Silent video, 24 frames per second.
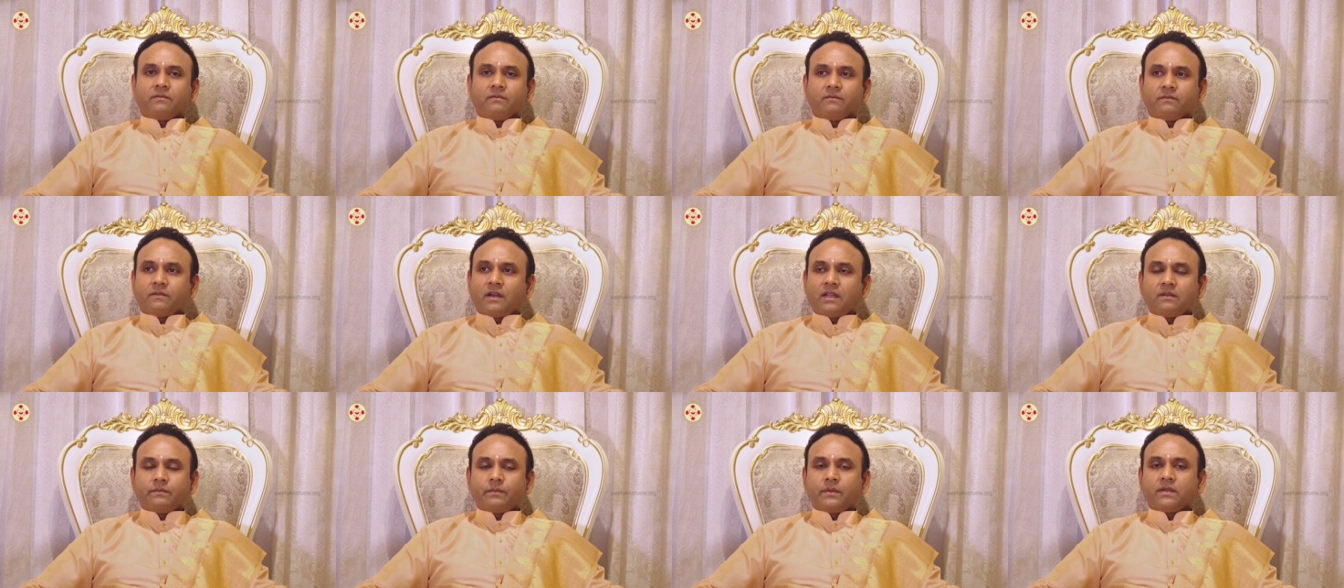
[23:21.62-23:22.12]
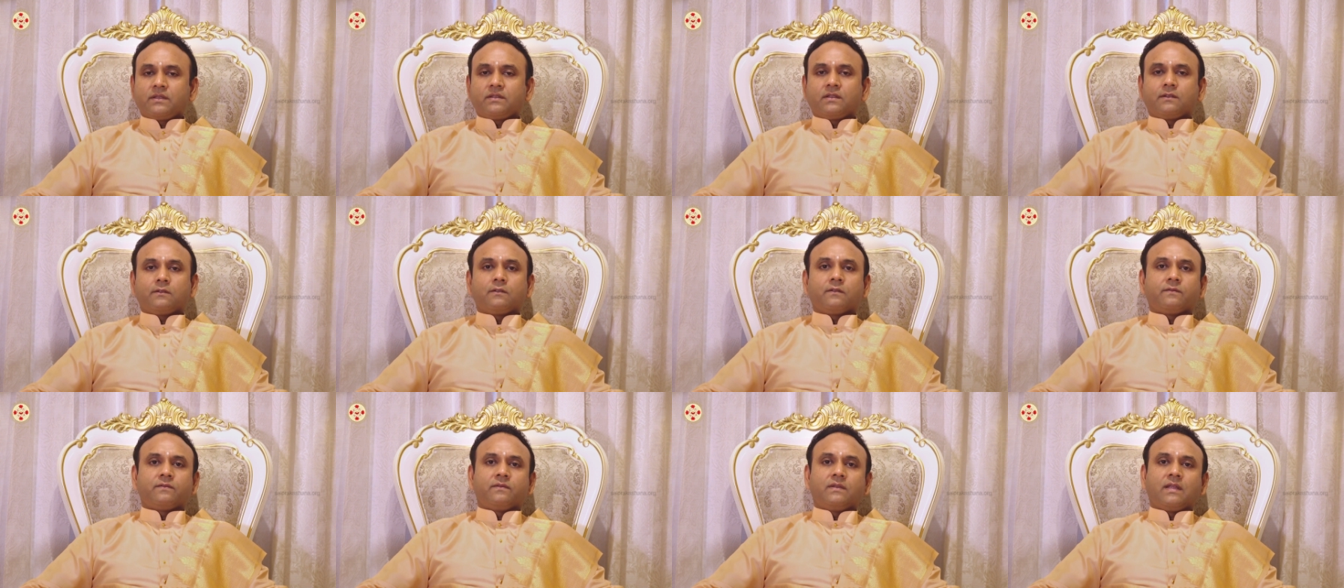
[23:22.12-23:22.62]

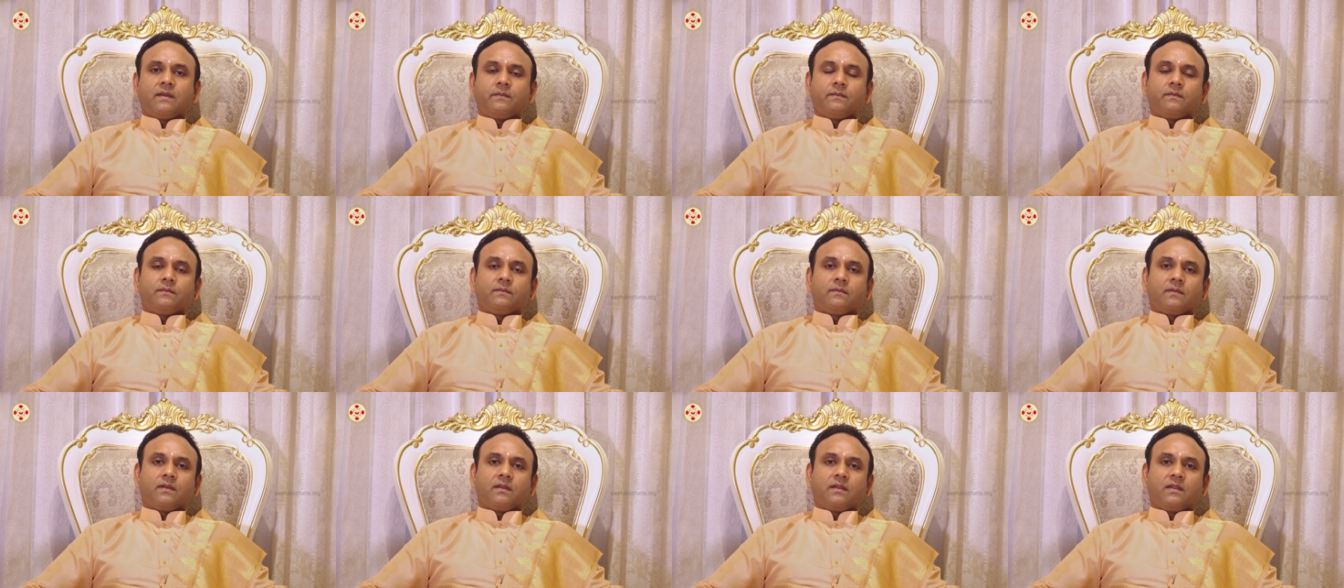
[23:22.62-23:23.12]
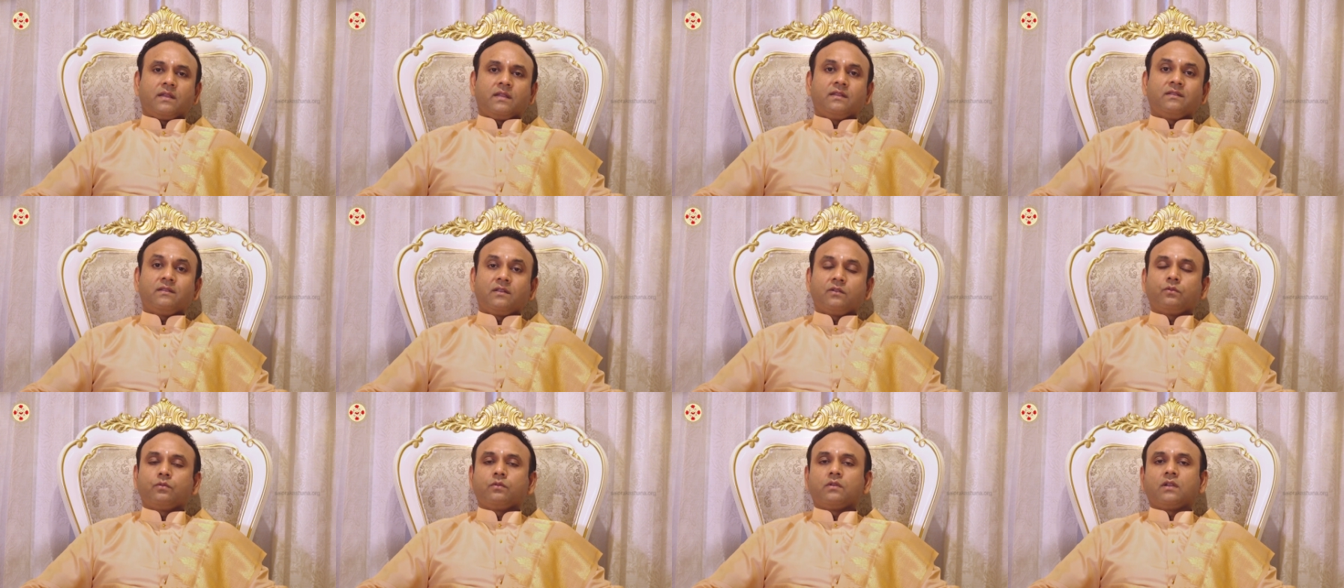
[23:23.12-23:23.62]
1% of them in
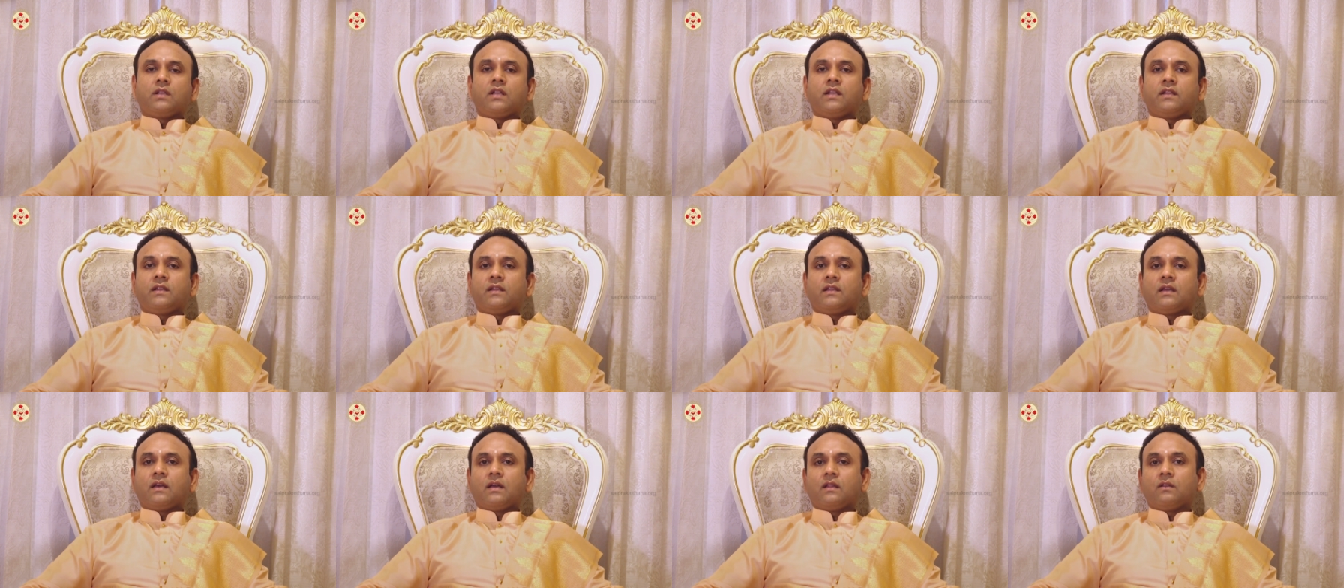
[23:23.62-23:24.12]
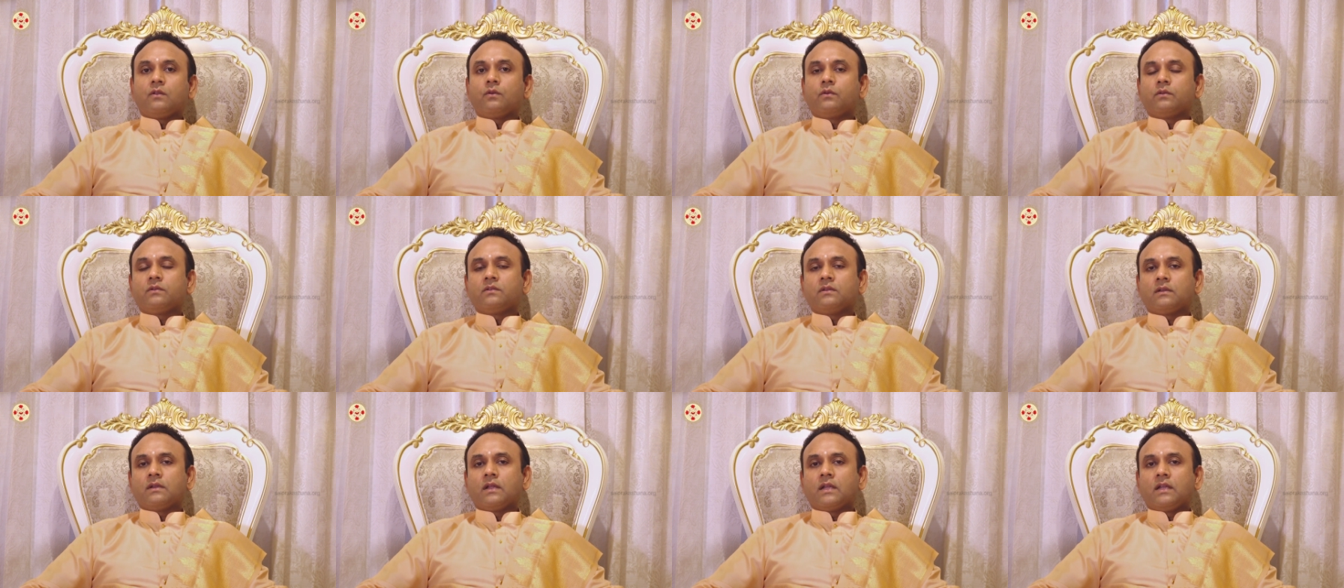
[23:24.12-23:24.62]
the rural area
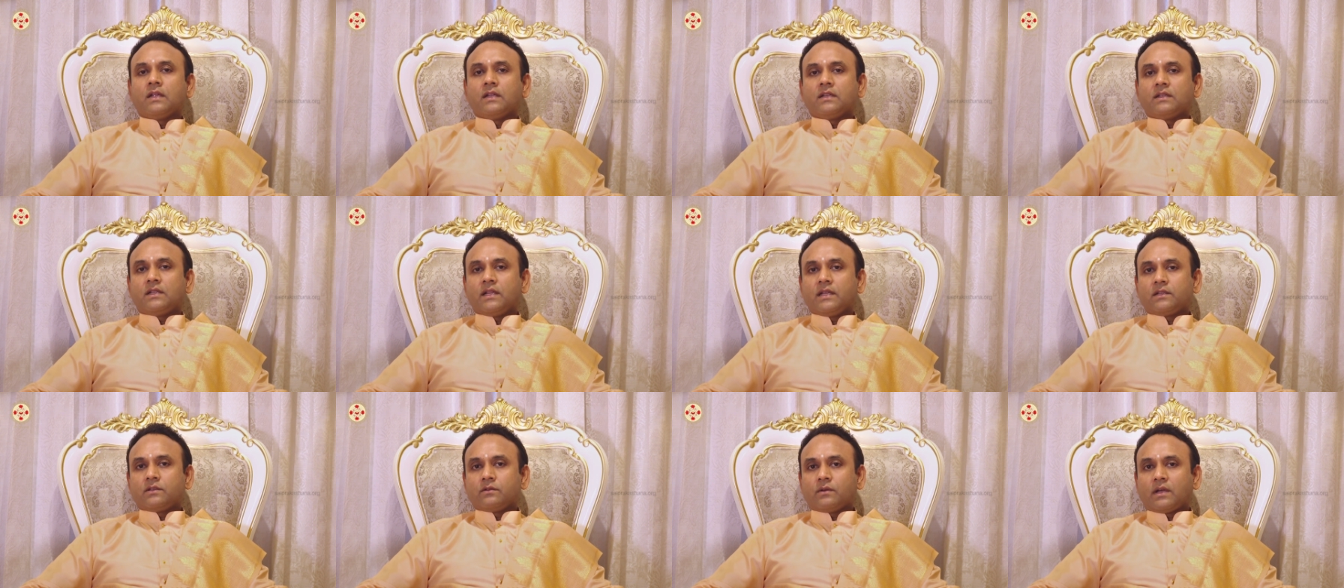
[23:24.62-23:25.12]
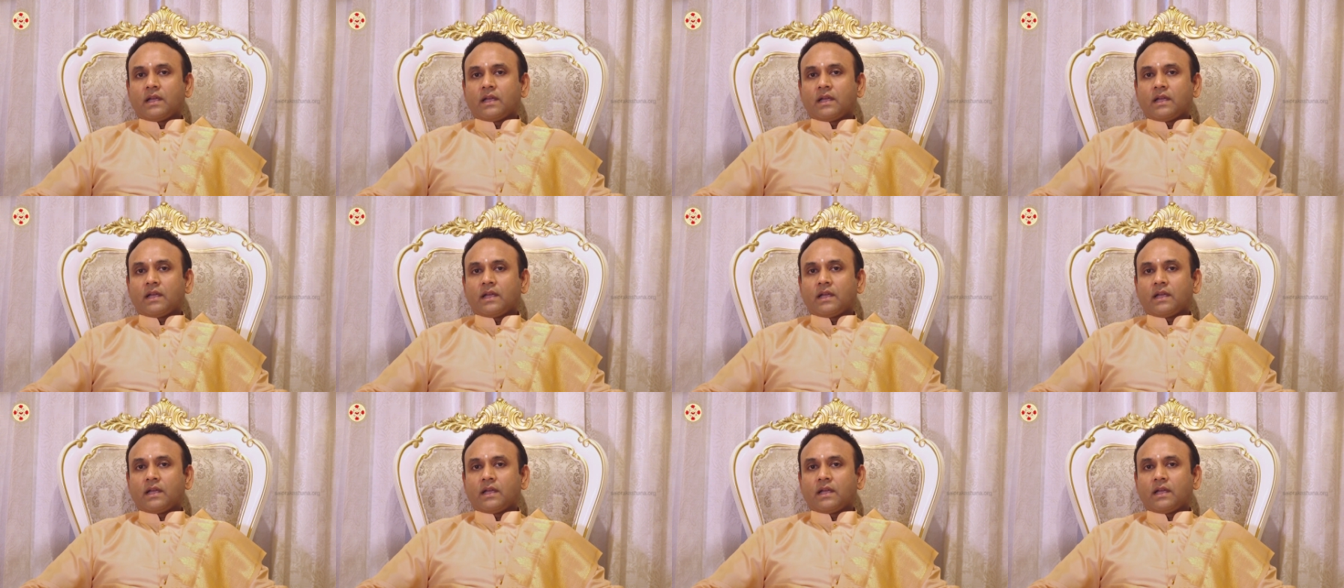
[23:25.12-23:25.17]
alone take to